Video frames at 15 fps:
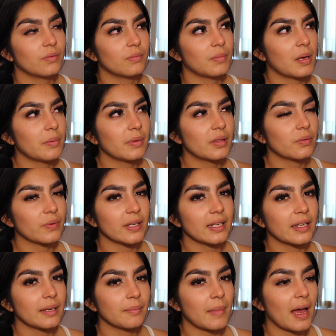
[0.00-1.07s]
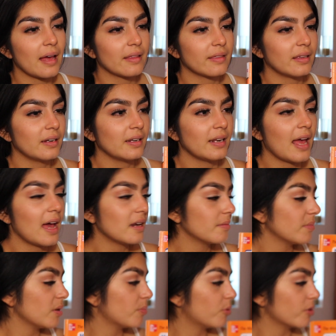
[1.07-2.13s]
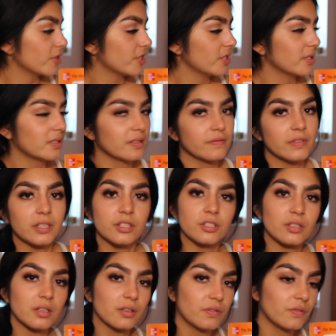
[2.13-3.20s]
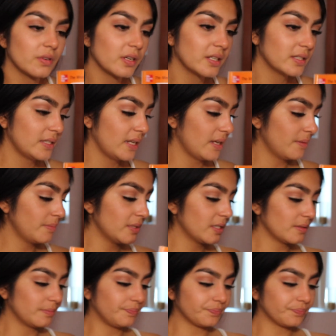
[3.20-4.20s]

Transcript: maybe the reading, math, and anatomy portions of each of the 3 exams.